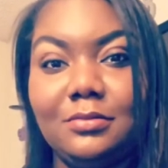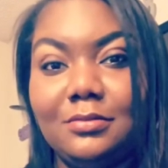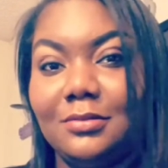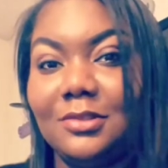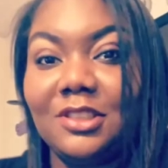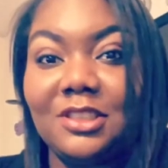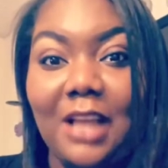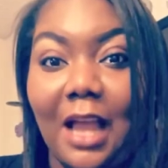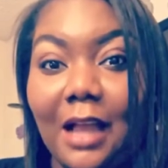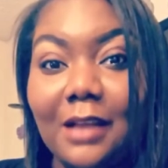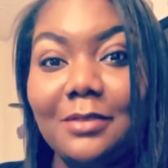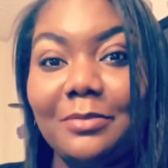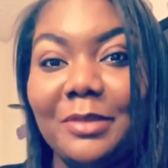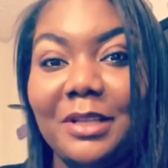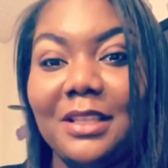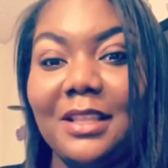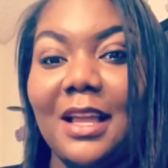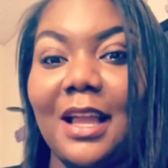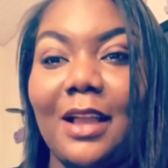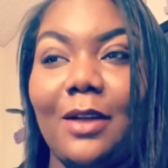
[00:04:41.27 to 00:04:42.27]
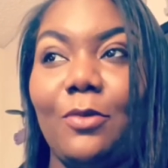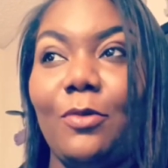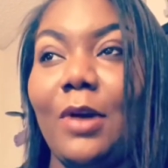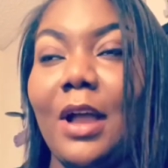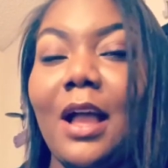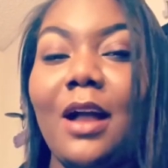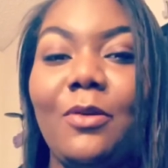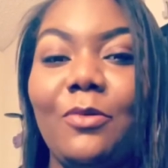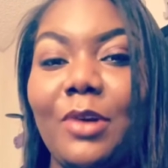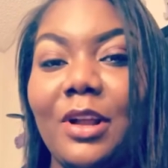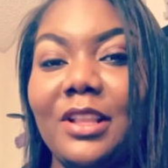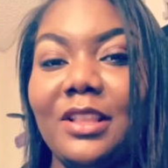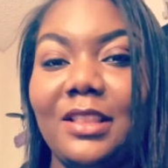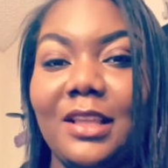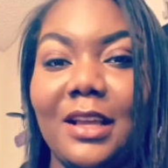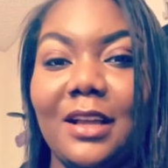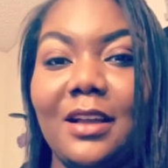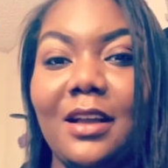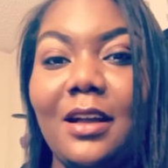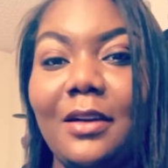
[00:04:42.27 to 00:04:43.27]
shocked me. Wow, where did
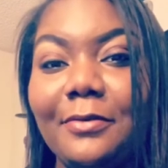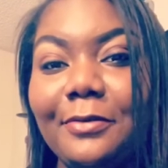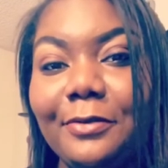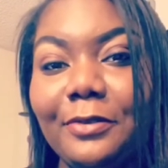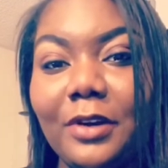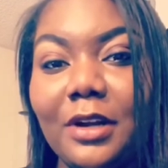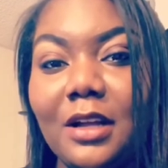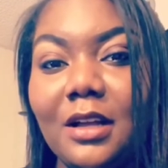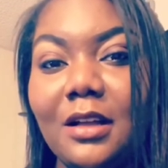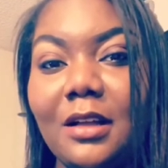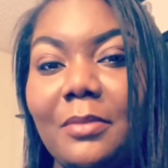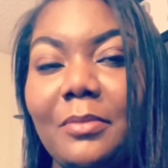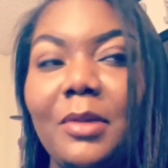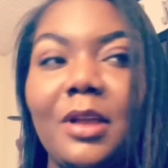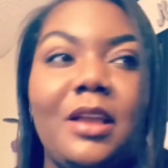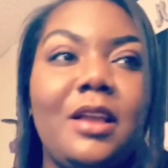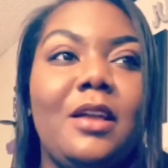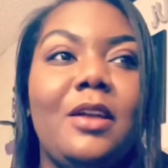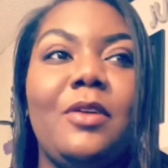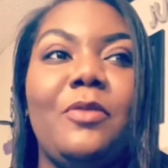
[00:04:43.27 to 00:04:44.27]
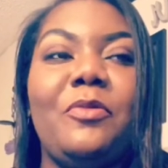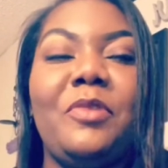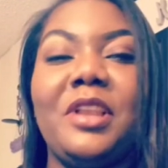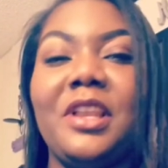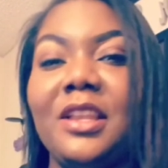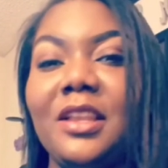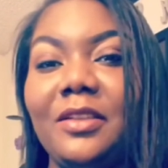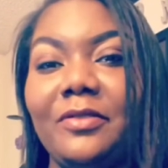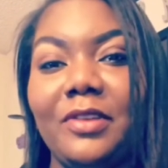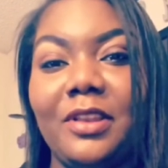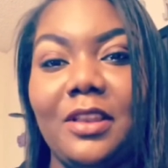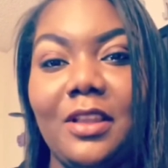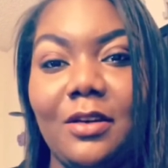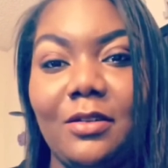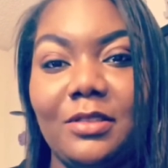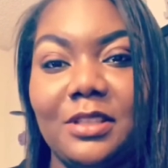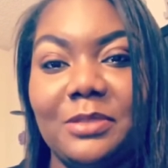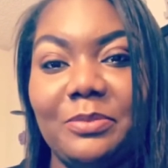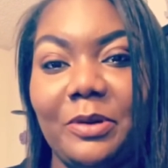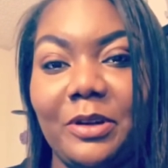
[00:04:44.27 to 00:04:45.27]
that come from? We didn't even
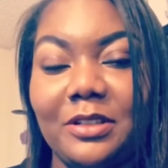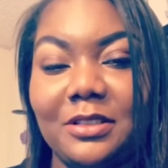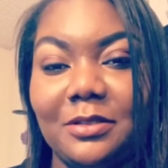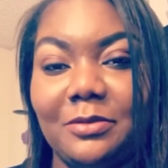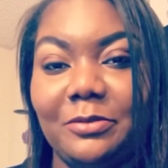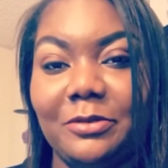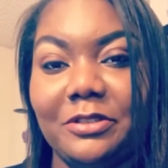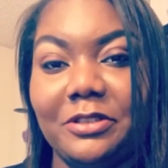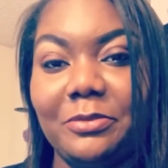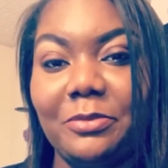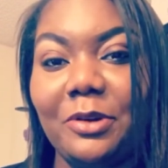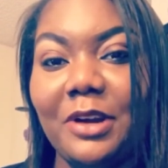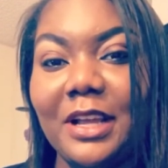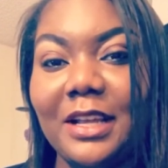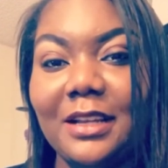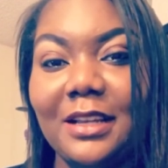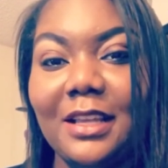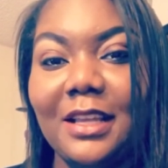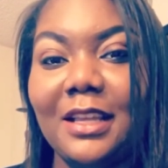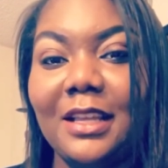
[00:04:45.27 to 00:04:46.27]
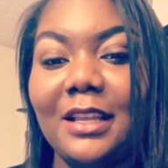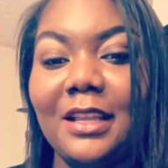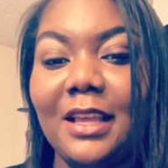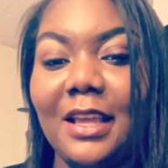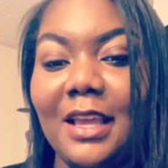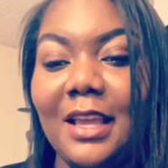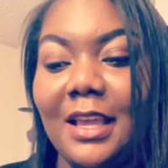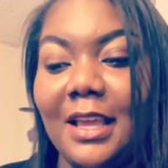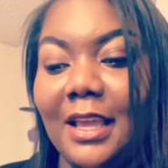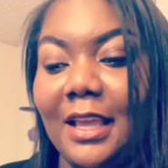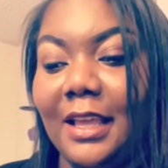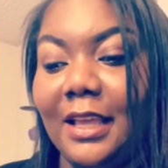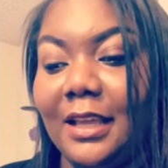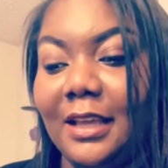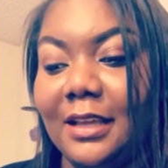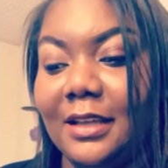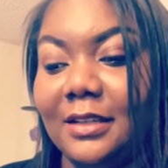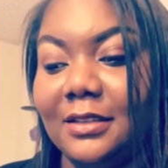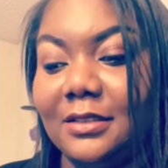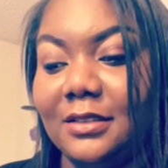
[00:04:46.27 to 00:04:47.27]
know this person was pregnant,
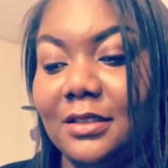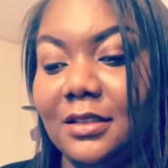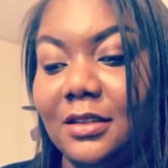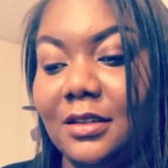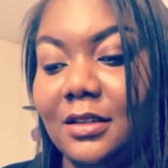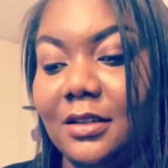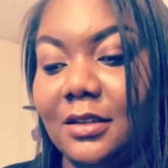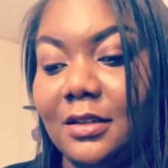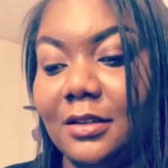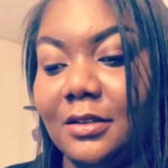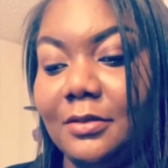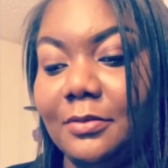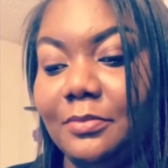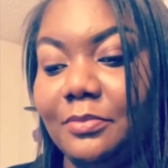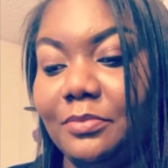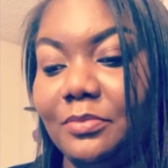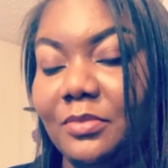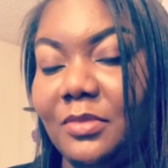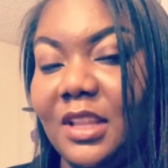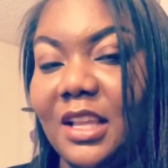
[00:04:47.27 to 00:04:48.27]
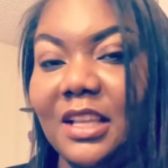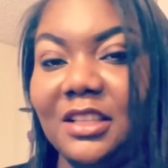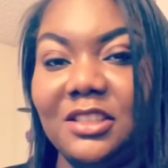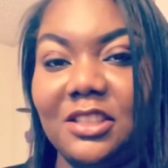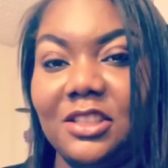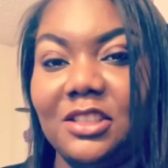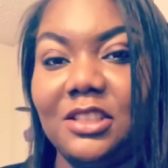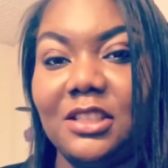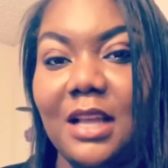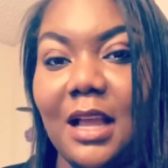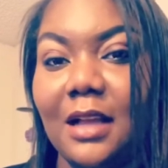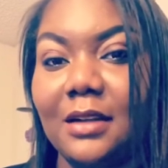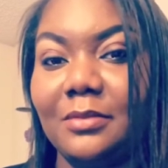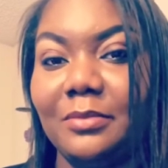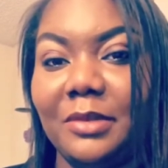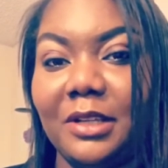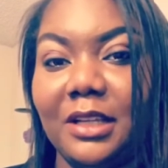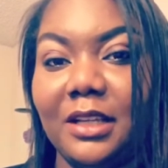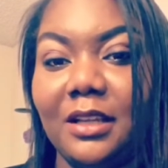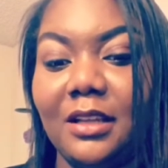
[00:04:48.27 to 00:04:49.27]
and it just shocked
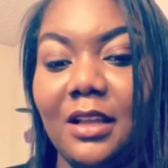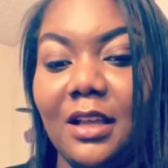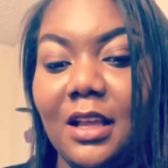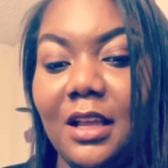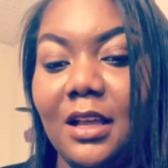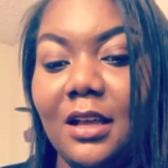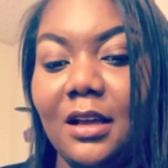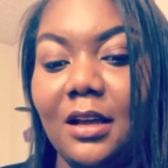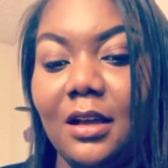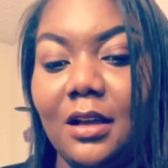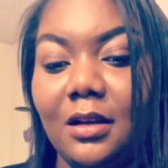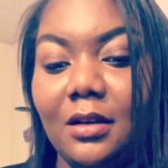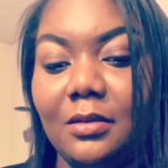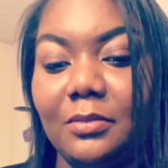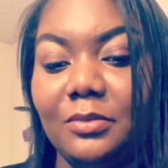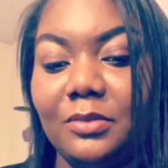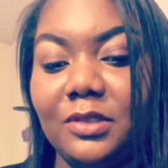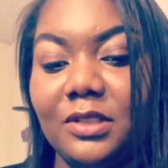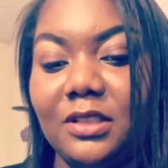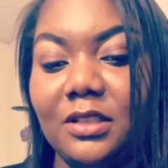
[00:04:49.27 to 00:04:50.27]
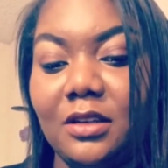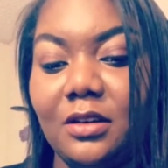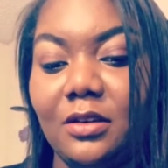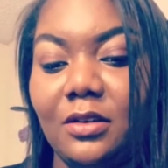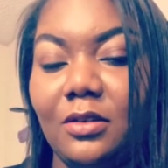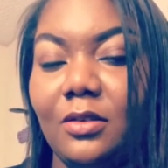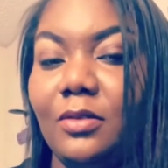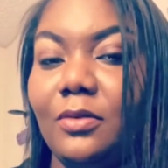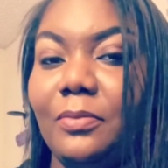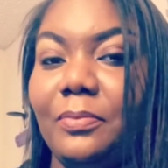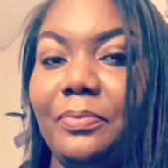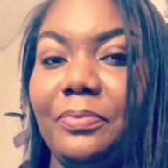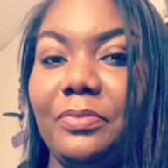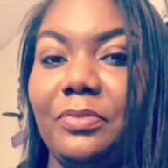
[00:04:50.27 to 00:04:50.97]
me. So